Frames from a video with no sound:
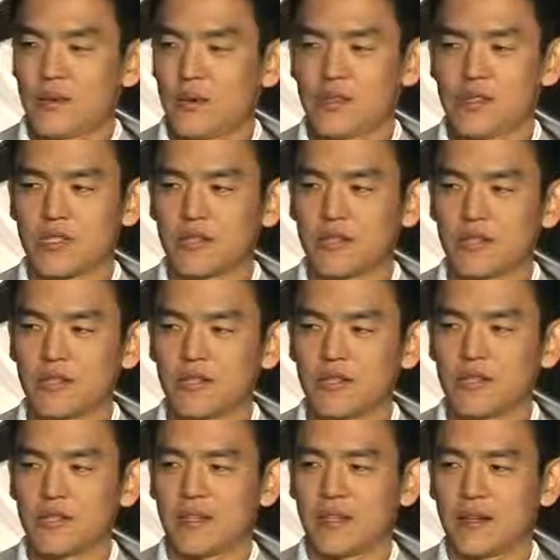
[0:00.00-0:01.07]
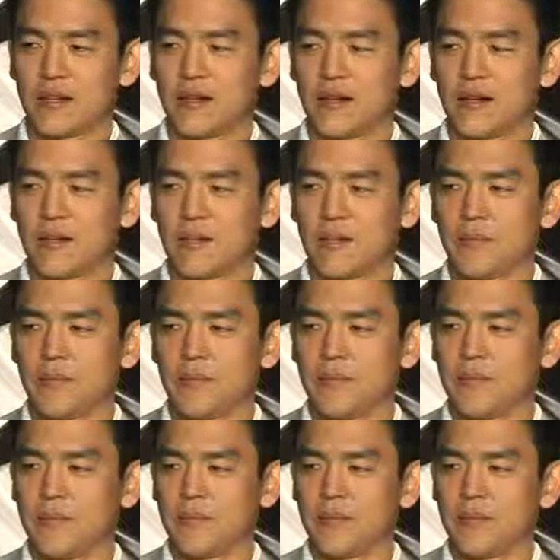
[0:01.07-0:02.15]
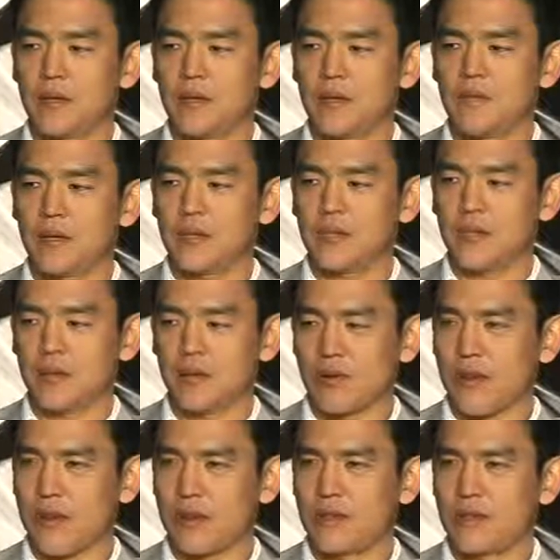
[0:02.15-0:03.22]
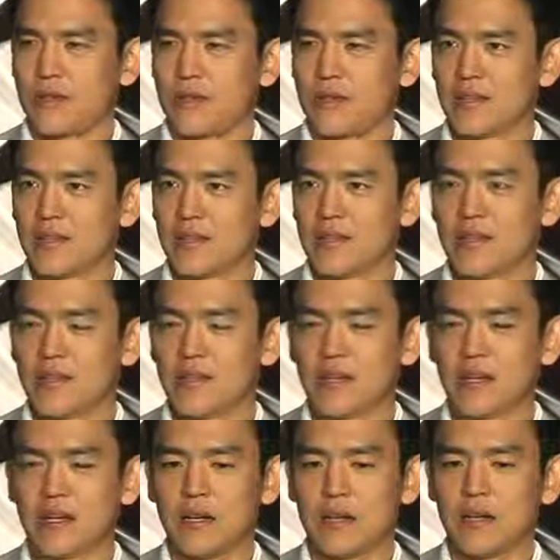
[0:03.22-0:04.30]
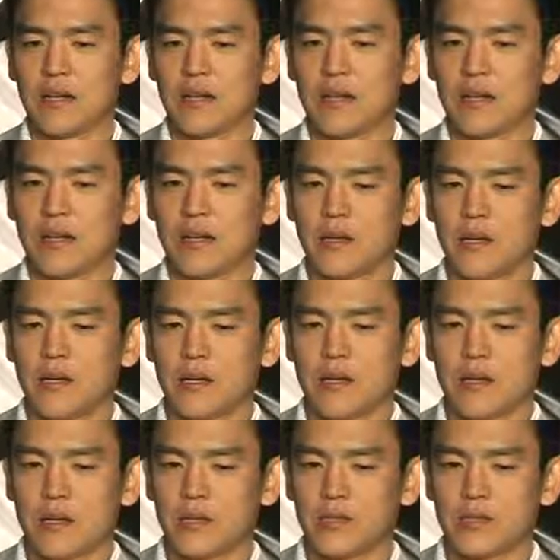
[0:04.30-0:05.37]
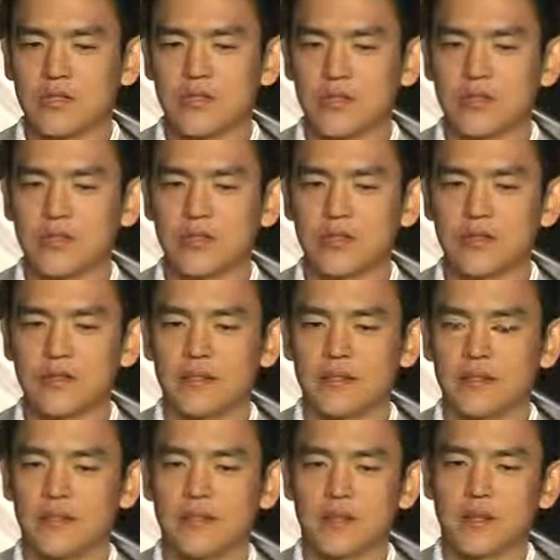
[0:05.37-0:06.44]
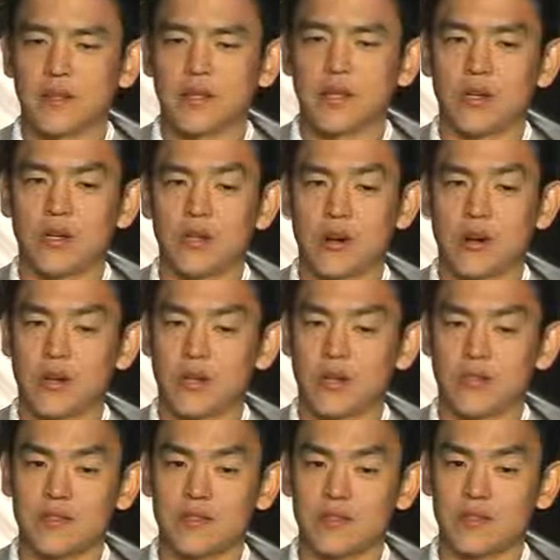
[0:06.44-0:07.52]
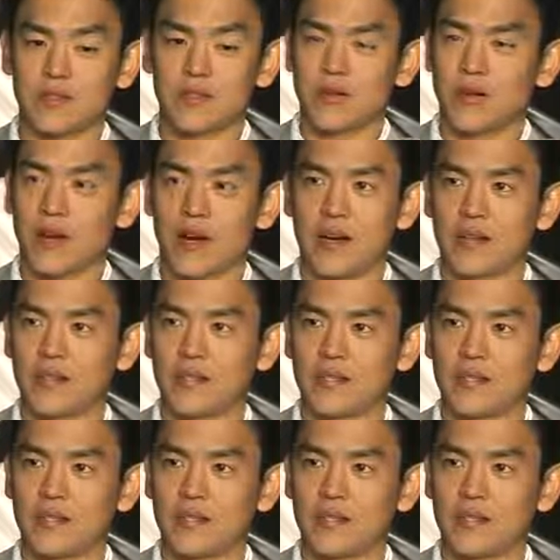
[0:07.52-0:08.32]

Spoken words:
gorgeous building, it felt so grand. And then I just felt that, you know, the audience was so kind.